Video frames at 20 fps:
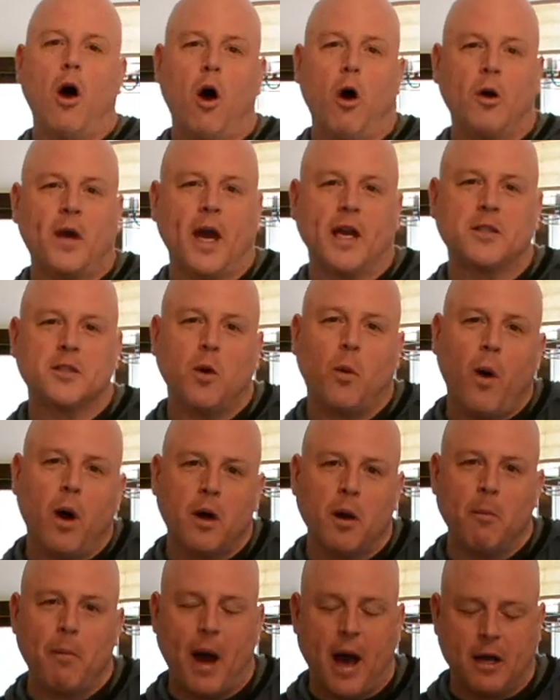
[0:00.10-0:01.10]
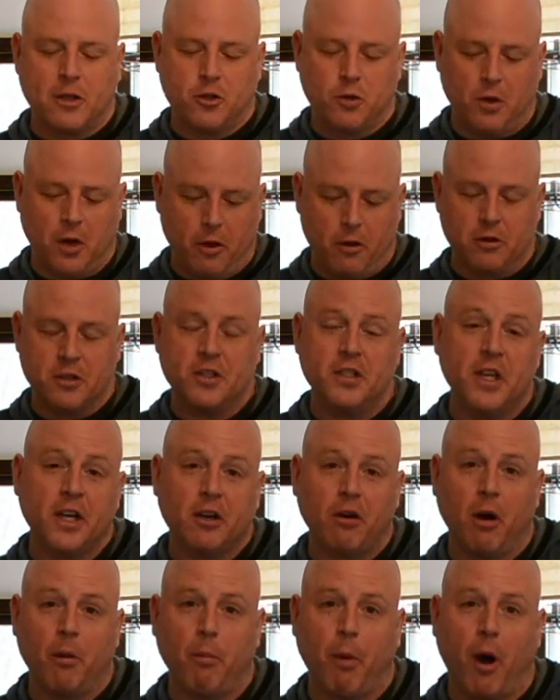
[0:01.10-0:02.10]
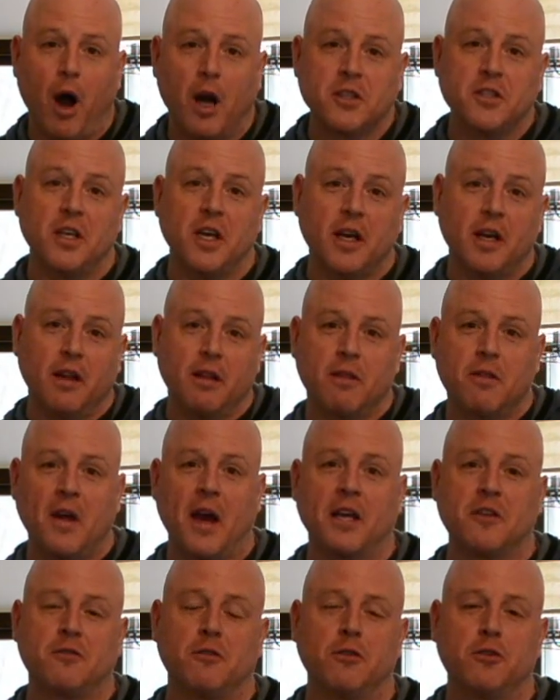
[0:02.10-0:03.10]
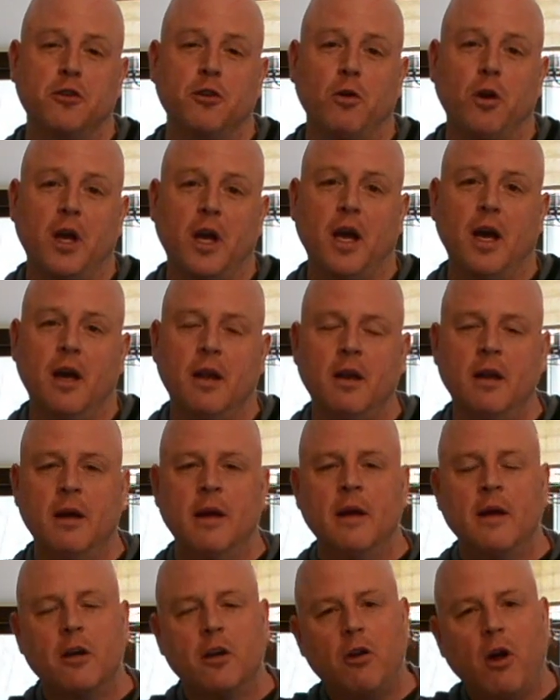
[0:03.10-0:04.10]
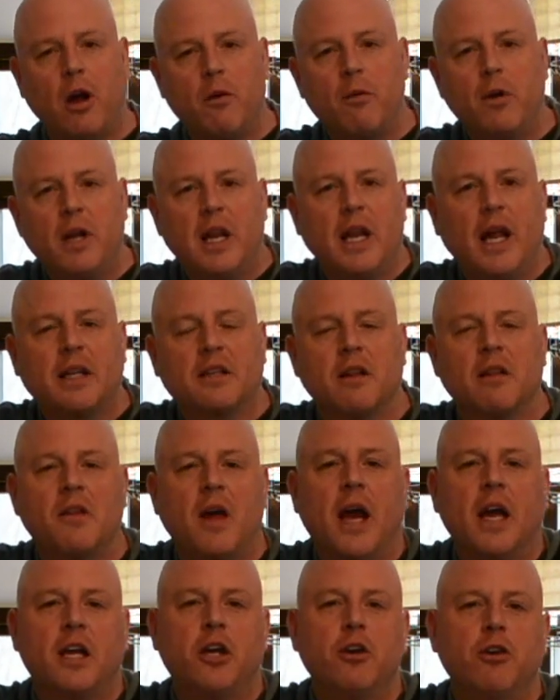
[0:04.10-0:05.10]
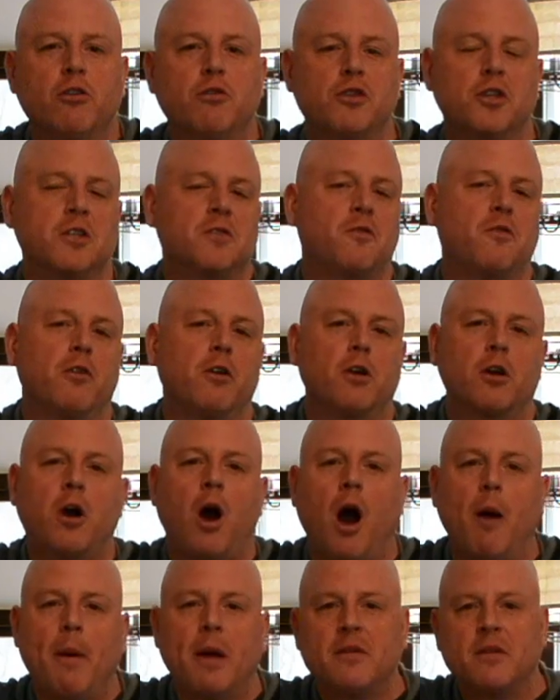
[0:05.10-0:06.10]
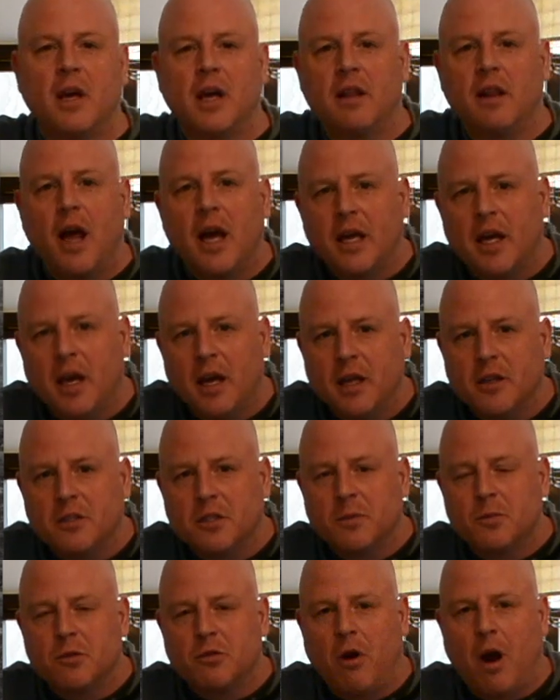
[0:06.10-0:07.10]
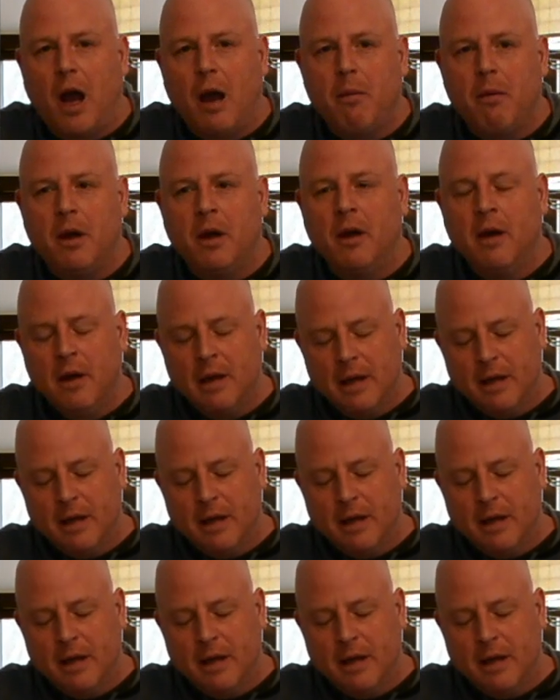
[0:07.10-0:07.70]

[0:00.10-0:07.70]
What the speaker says: Okay, so welcome back to another sneaker unboxing, and thanks for tuning in. I'd really like to thank you just for commenting, liking, and subscribing.